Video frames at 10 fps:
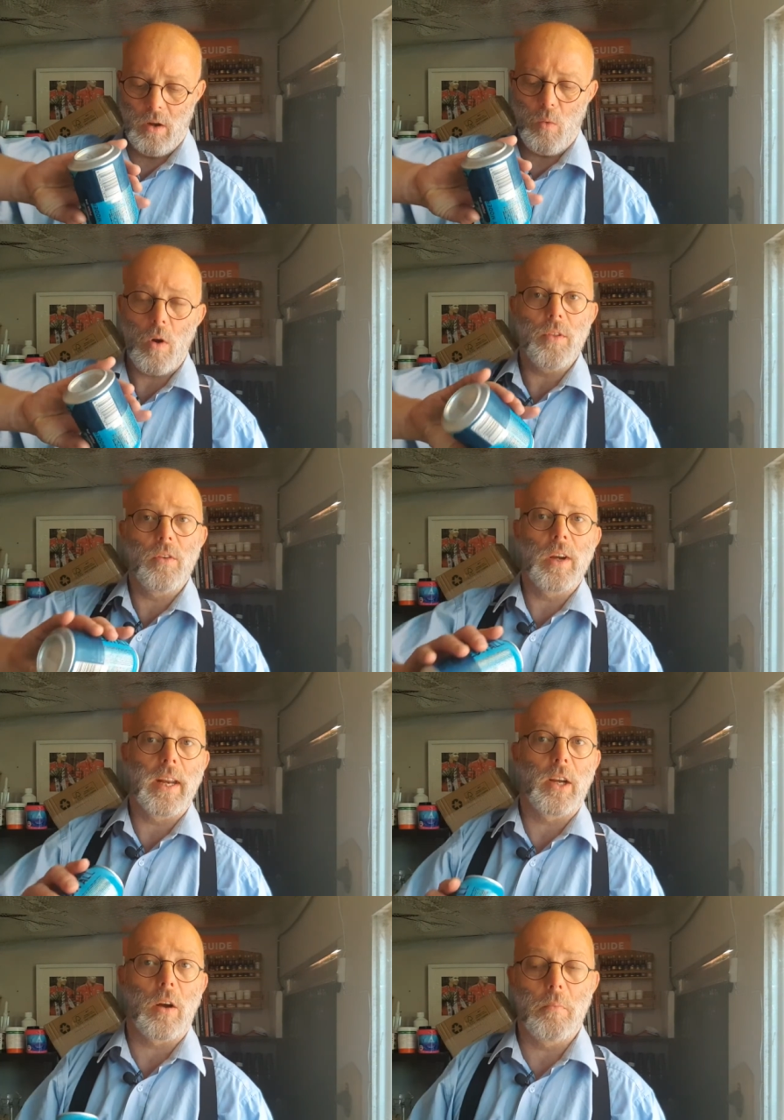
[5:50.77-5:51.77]
one that
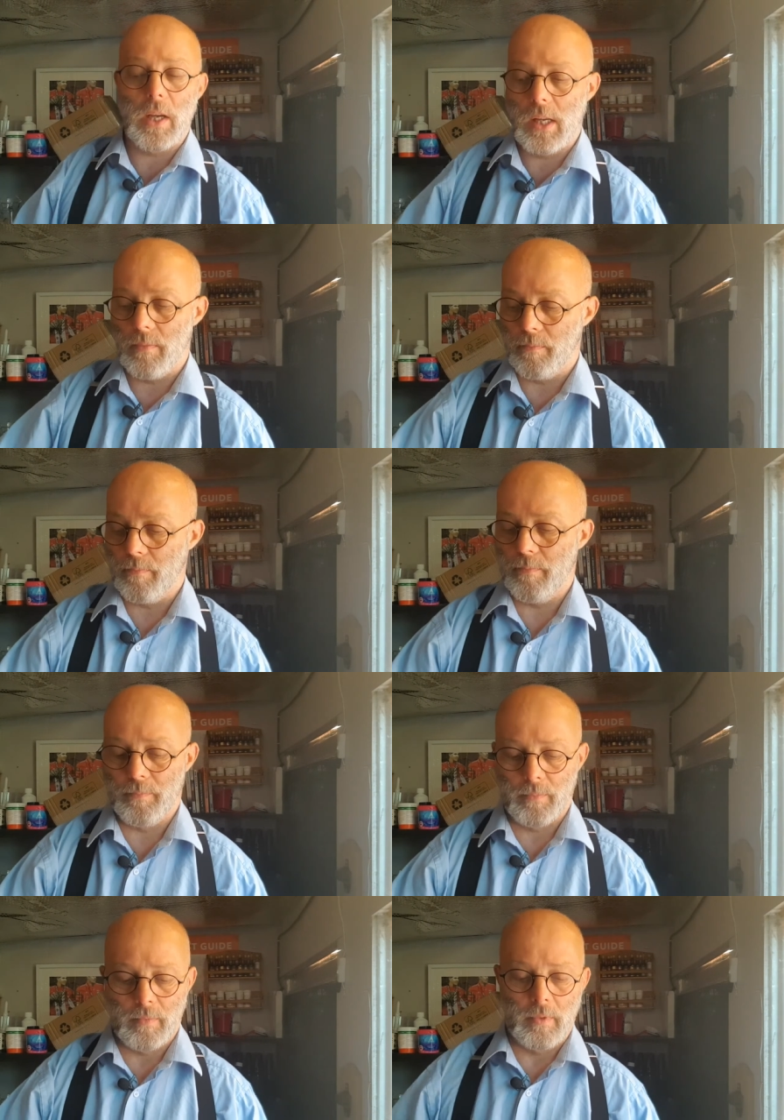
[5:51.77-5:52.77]
really got me
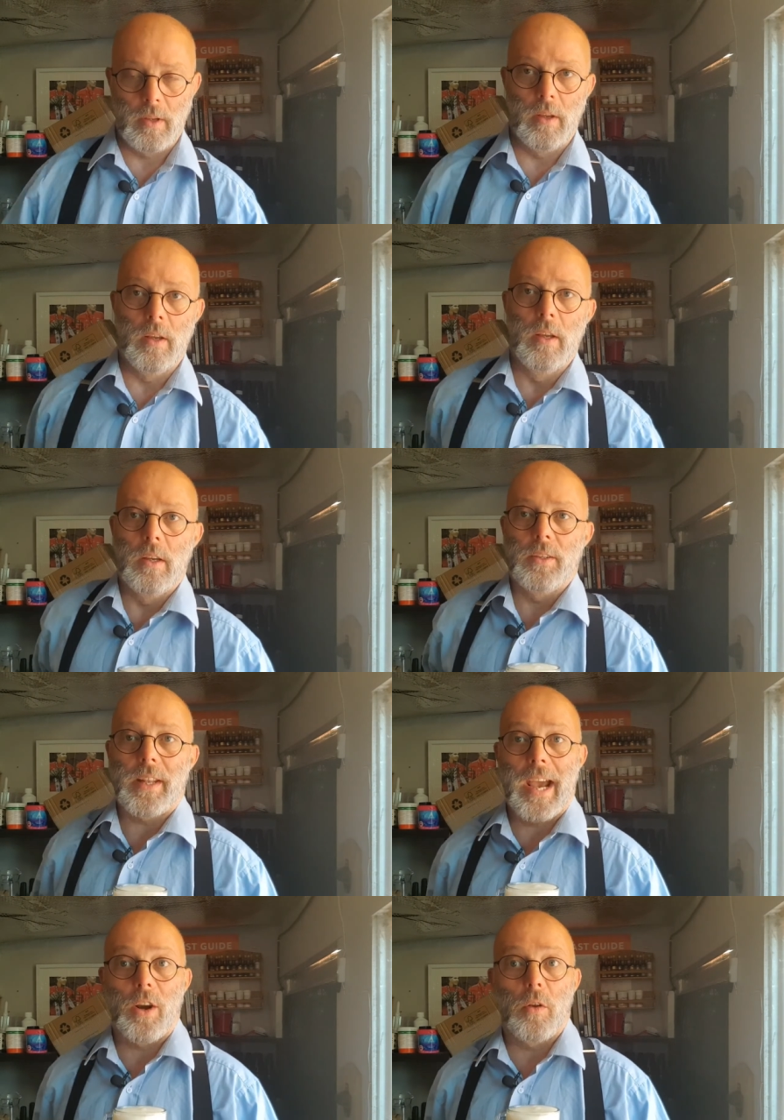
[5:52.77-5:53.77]

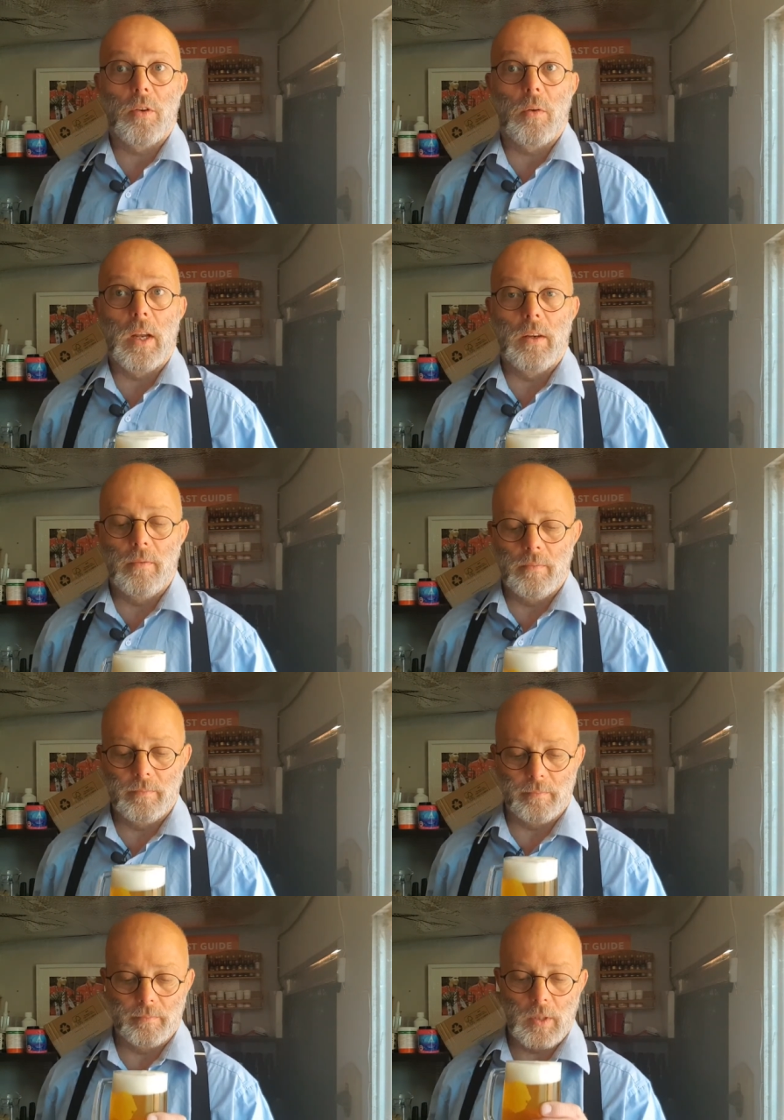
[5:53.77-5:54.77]
started on doing
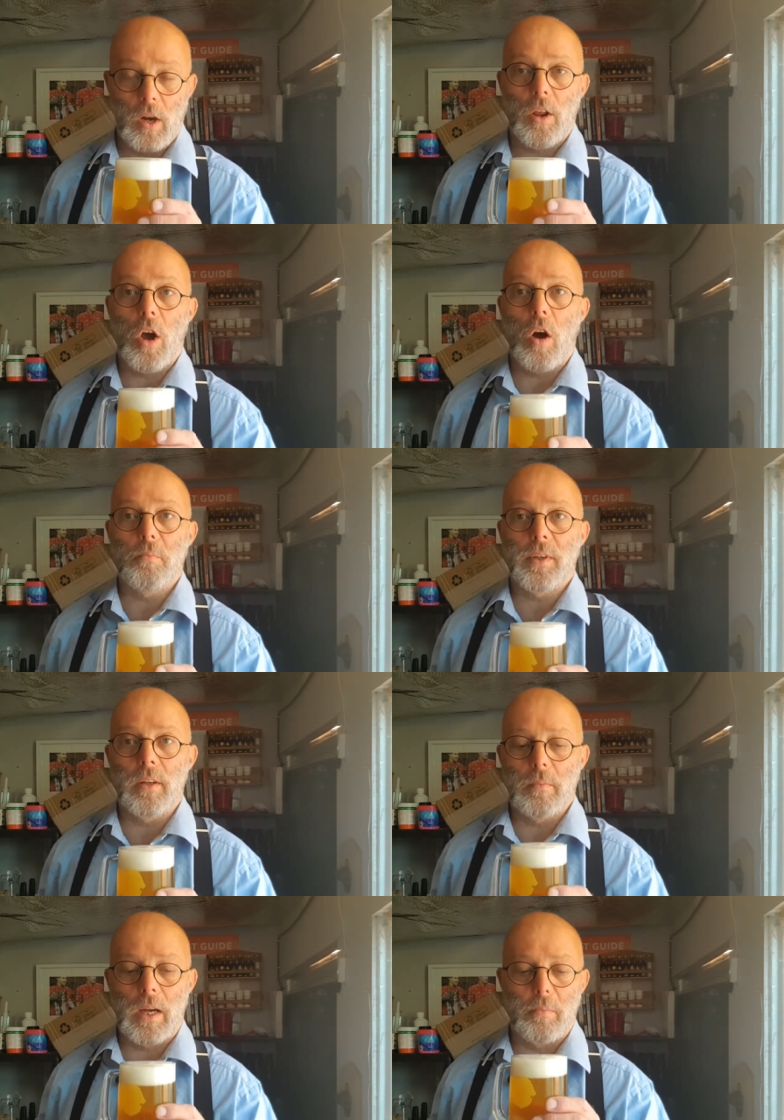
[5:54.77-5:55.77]
a lot of hops
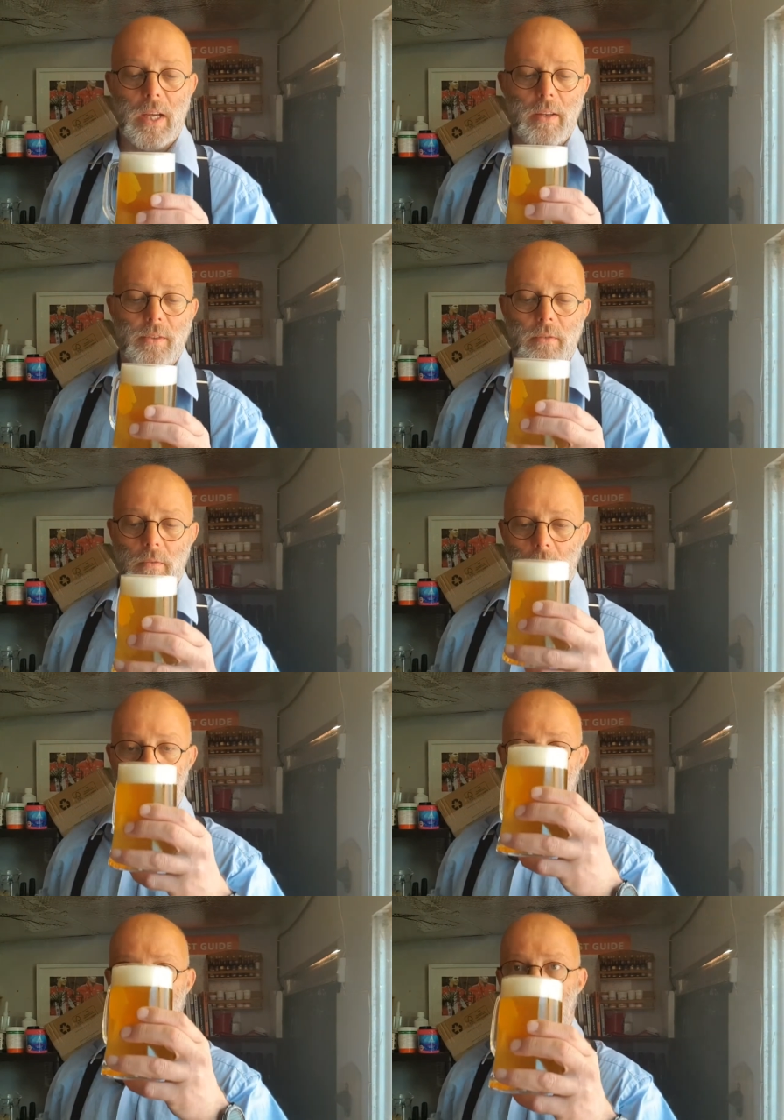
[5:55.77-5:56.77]
in my beers.
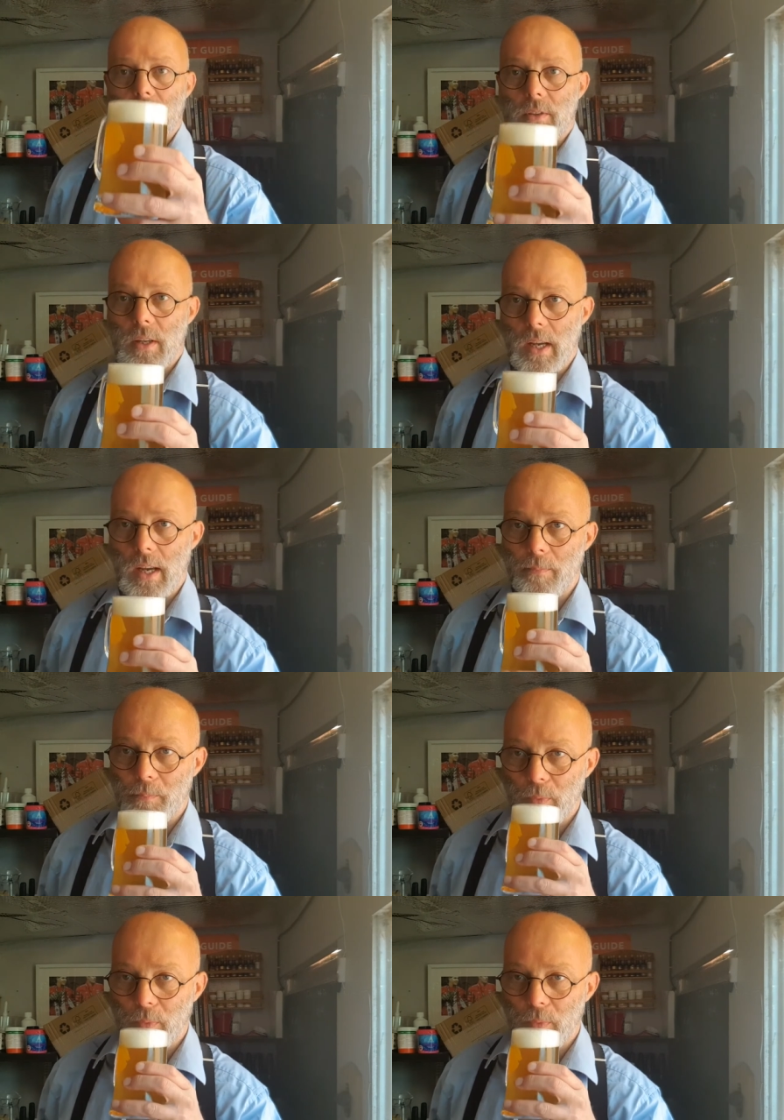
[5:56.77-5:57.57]
I have to say,